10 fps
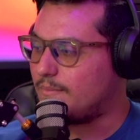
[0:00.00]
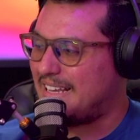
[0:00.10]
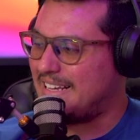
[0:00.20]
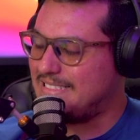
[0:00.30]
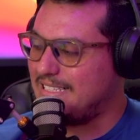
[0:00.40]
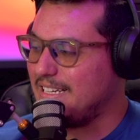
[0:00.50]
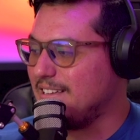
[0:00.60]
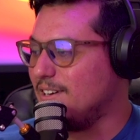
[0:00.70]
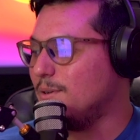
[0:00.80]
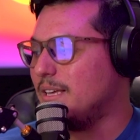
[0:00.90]

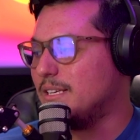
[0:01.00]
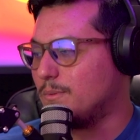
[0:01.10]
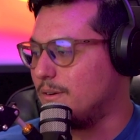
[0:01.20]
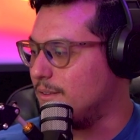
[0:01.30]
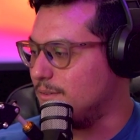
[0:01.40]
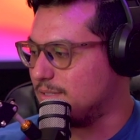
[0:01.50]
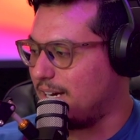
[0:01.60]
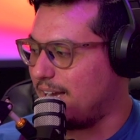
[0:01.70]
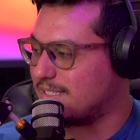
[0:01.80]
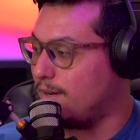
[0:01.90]
D'Lo is one of those
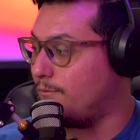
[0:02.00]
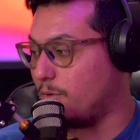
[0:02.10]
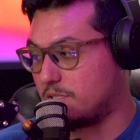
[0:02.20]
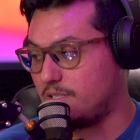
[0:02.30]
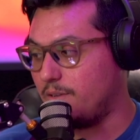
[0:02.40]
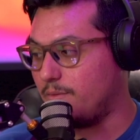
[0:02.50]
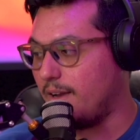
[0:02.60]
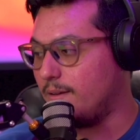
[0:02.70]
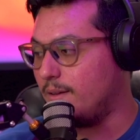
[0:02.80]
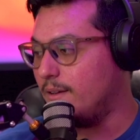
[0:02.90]
guys, unfortunately, right?